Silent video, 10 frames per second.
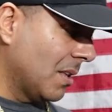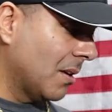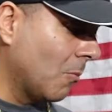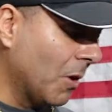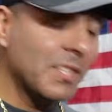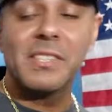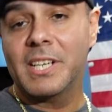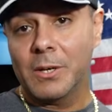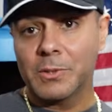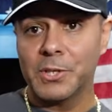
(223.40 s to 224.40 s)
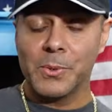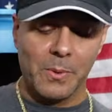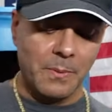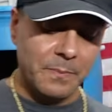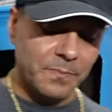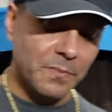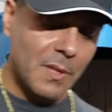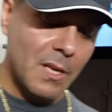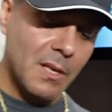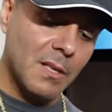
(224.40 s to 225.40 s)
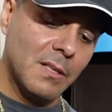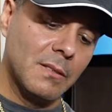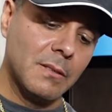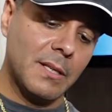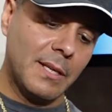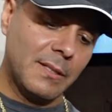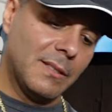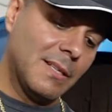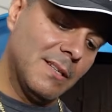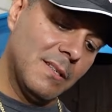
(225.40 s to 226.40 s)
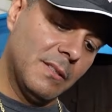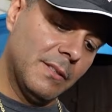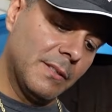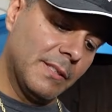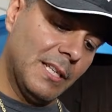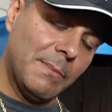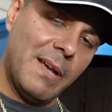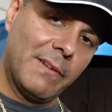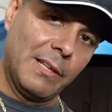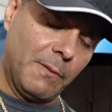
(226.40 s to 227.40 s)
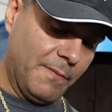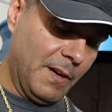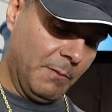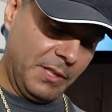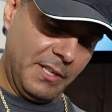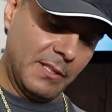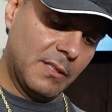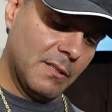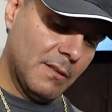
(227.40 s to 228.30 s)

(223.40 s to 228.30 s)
one CO2. And as you can see, I'm having a little fun with this.